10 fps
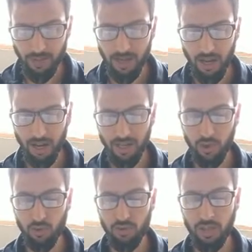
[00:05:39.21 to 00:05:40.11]
he
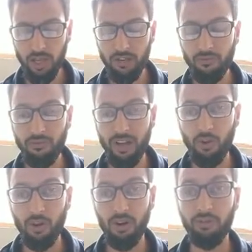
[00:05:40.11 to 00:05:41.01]
argues in
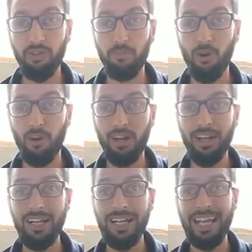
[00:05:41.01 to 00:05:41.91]
favor of the
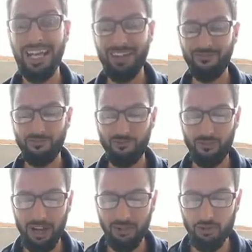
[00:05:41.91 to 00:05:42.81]
modern day
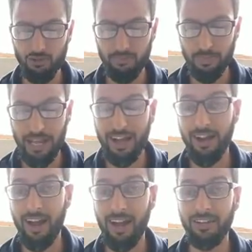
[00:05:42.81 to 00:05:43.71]
French
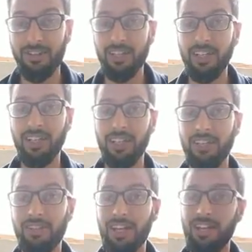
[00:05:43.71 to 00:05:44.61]
playwrights.
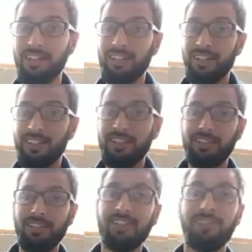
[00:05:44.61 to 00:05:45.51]
He says he
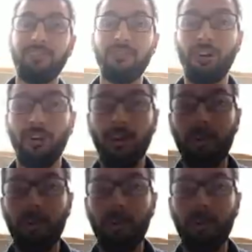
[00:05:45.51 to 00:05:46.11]
is in favor